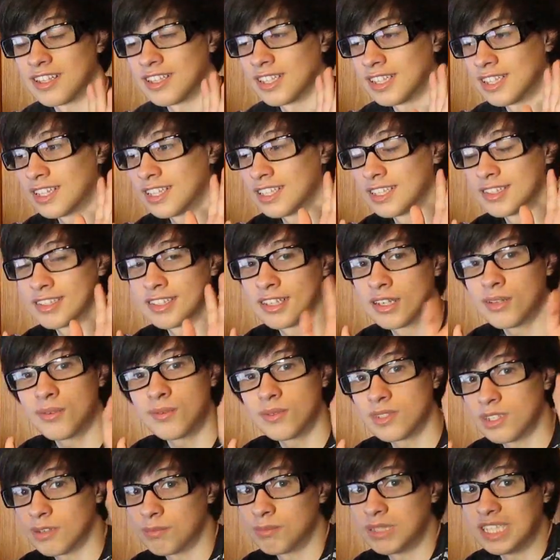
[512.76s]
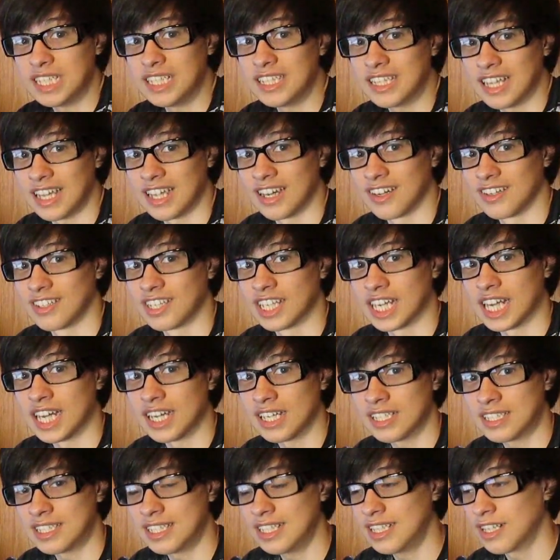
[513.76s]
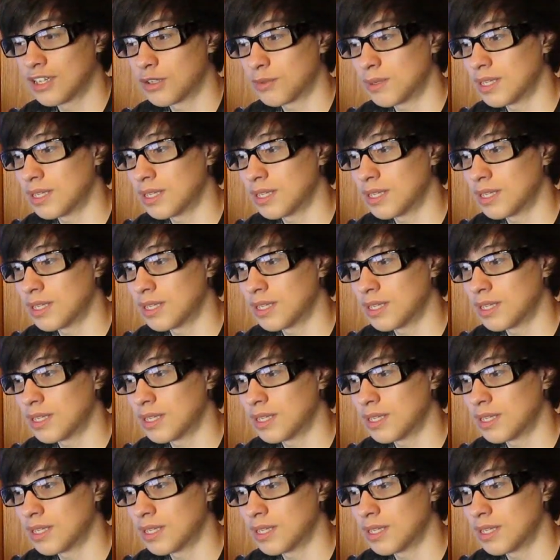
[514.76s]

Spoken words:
this is going to be there. You're gonna see the